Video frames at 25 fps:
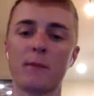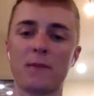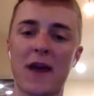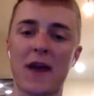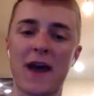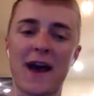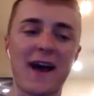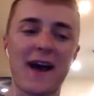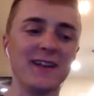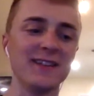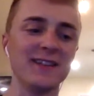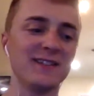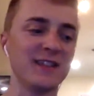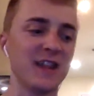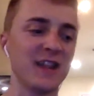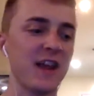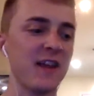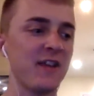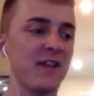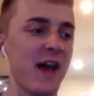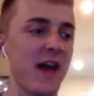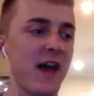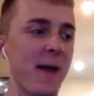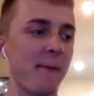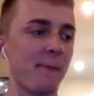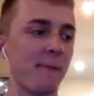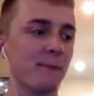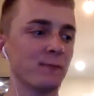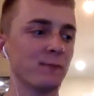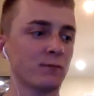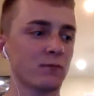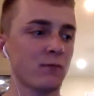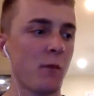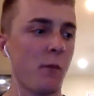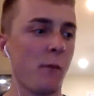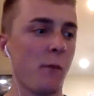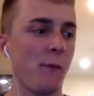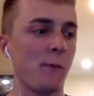I say
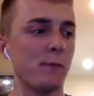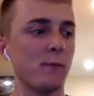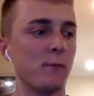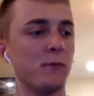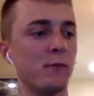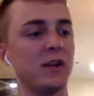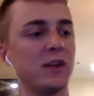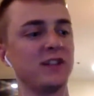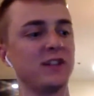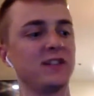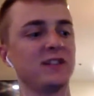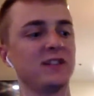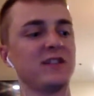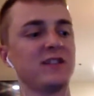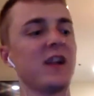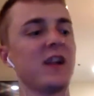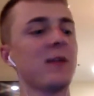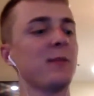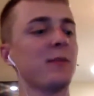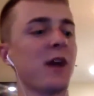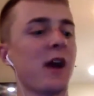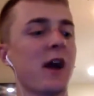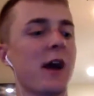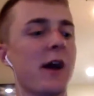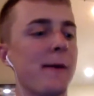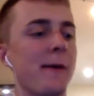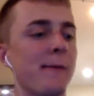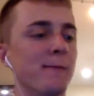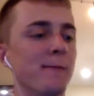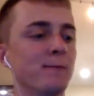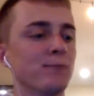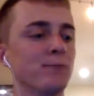that, but at the same time,